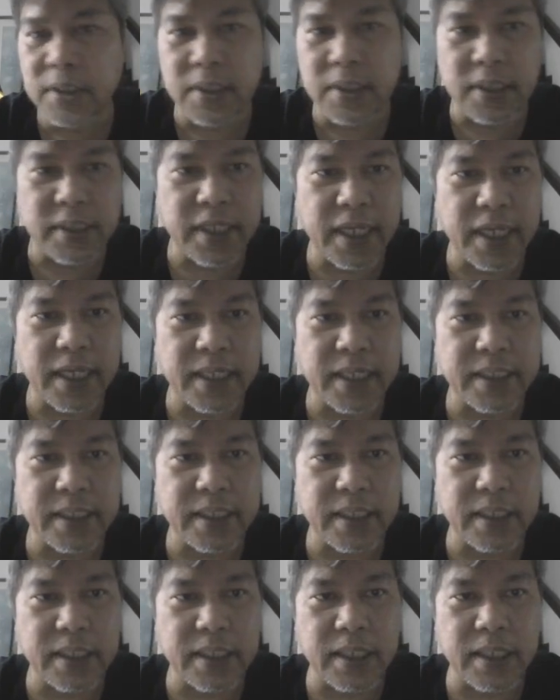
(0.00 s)
And then
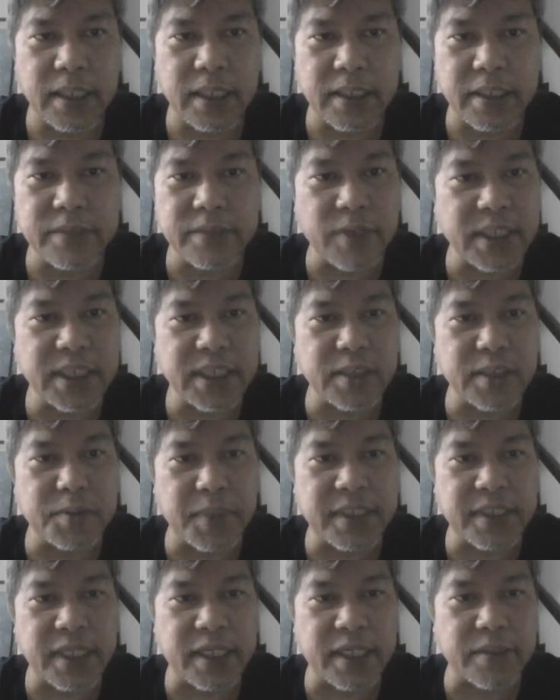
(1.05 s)
the instruction is
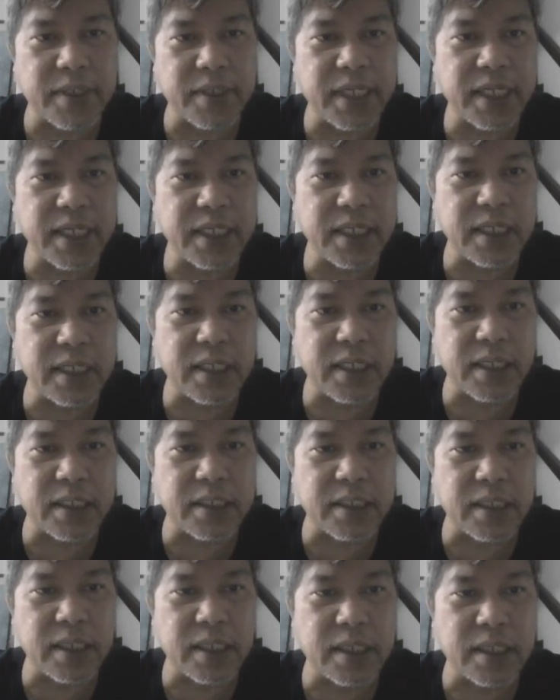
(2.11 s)
basically read
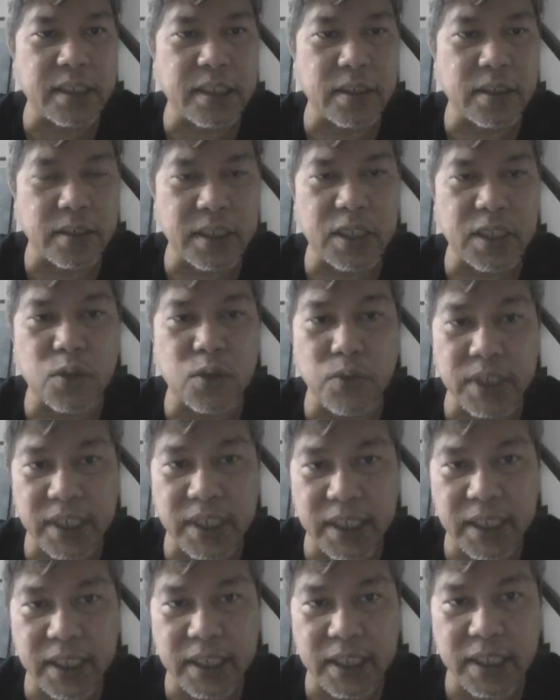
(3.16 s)
the
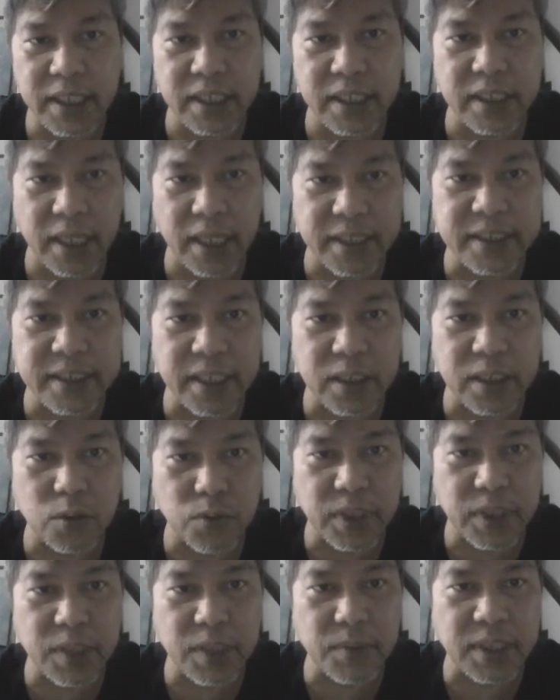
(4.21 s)
query and understand the
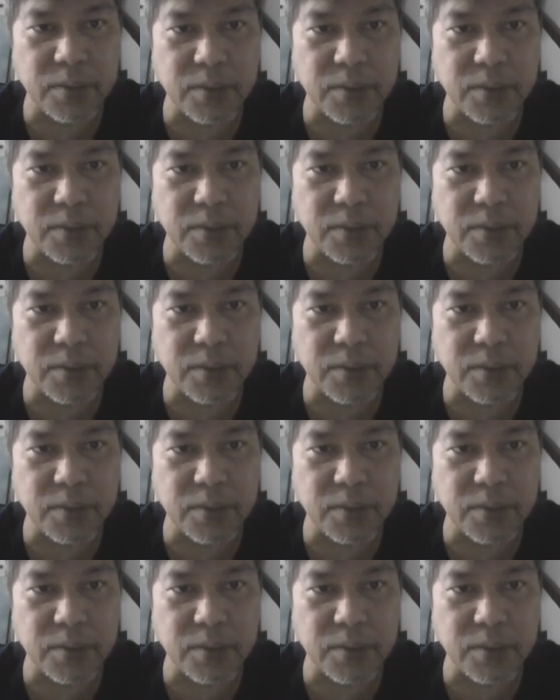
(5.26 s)
query,